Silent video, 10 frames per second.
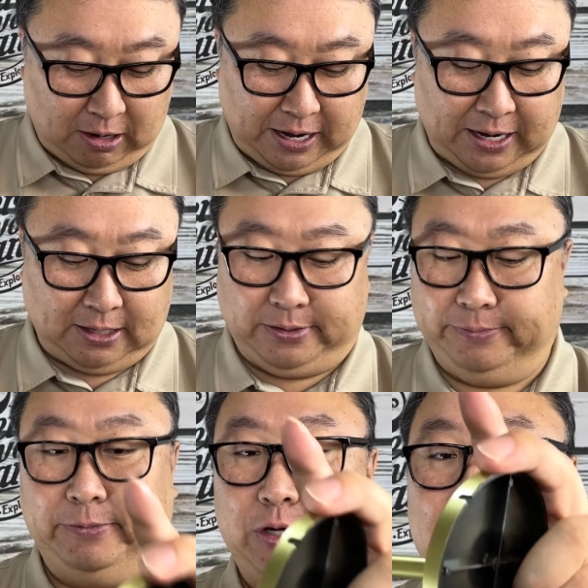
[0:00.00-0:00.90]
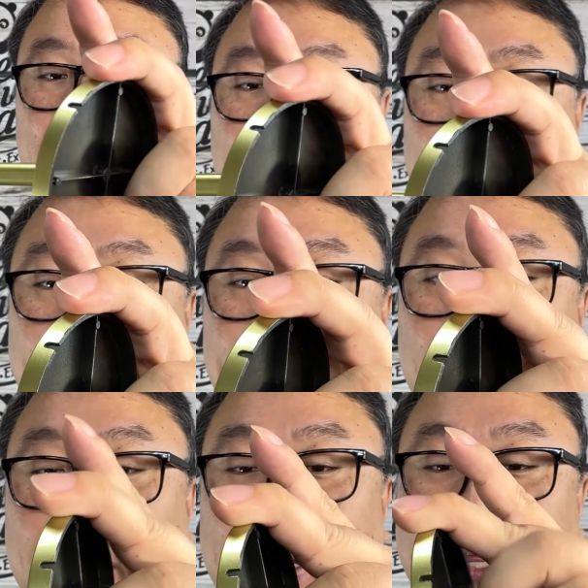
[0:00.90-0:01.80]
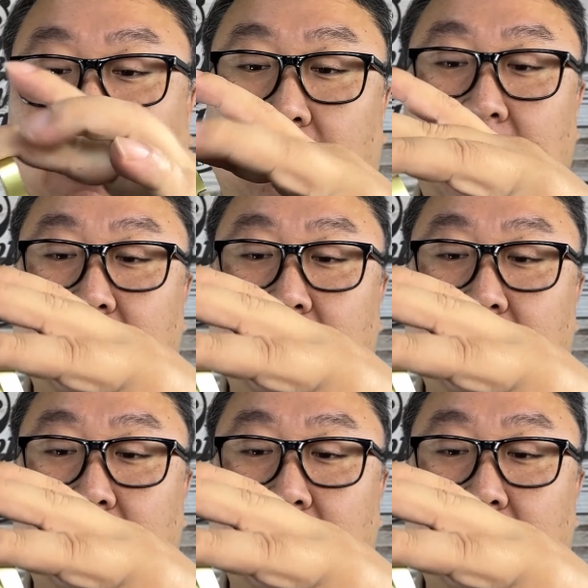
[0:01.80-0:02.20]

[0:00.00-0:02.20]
And all you do is you put it in there.